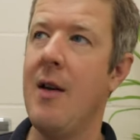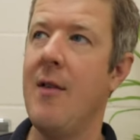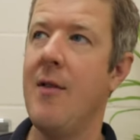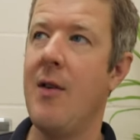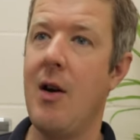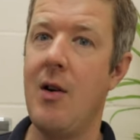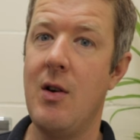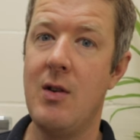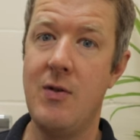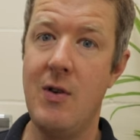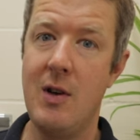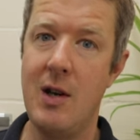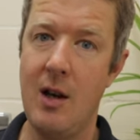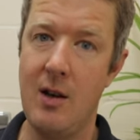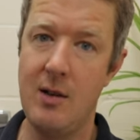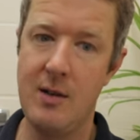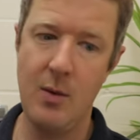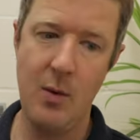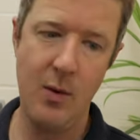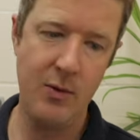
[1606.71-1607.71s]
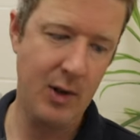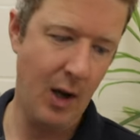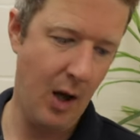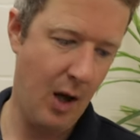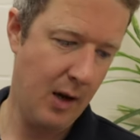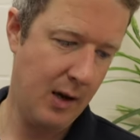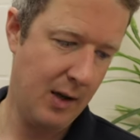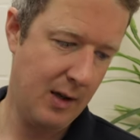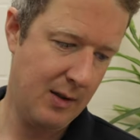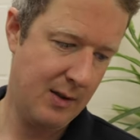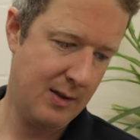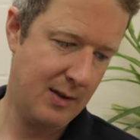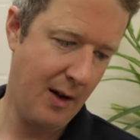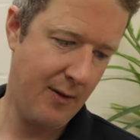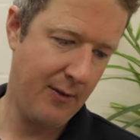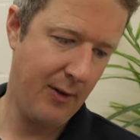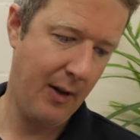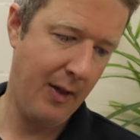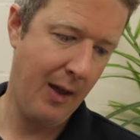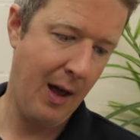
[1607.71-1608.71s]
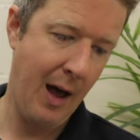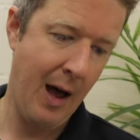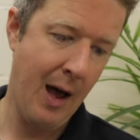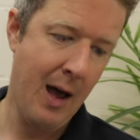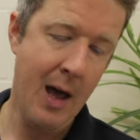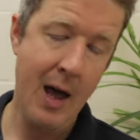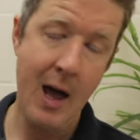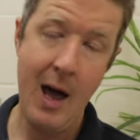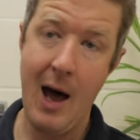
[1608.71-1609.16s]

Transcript: various videos that we've done and stuff like that.